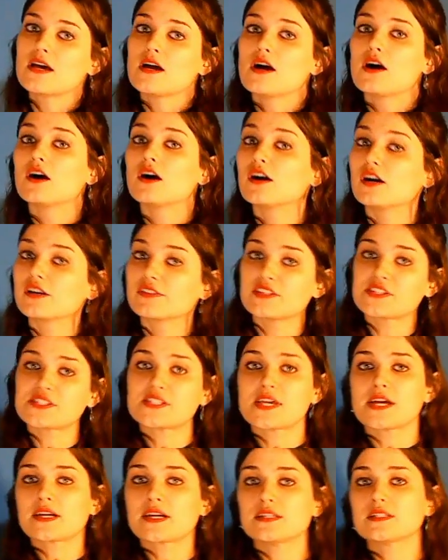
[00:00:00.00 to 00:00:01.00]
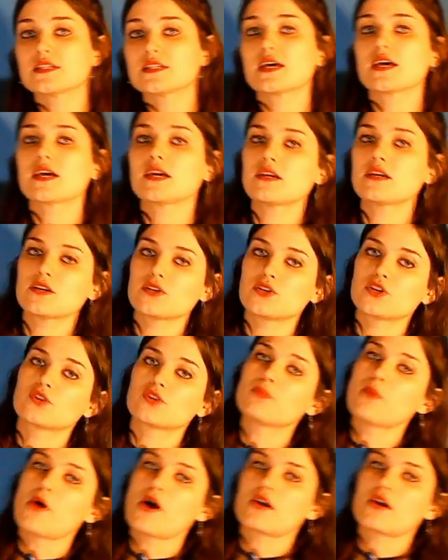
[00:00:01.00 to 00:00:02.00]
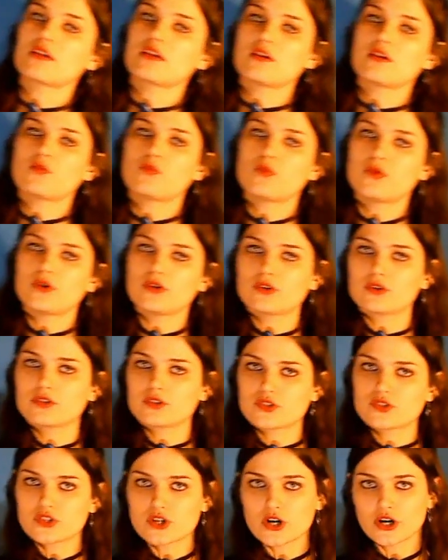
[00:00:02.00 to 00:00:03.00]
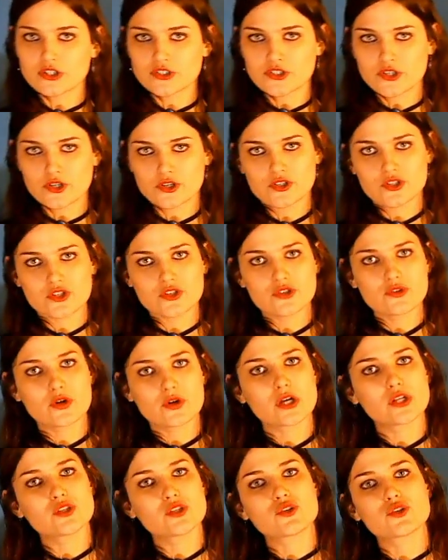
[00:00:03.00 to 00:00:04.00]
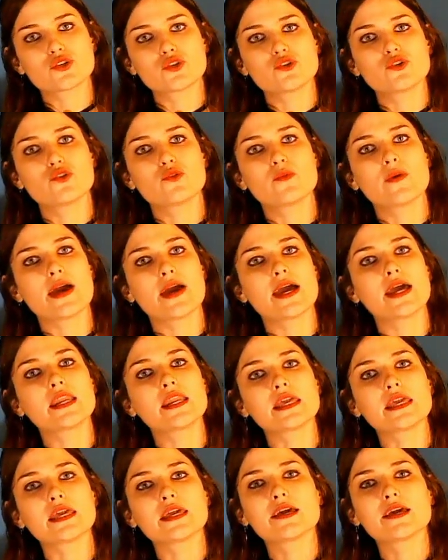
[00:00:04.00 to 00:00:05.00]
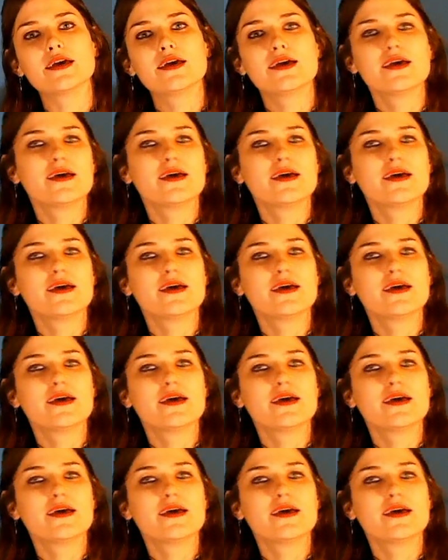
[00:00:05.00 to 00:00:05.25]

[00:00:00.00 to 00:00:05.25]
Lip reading: On the second day, your body will start to consume any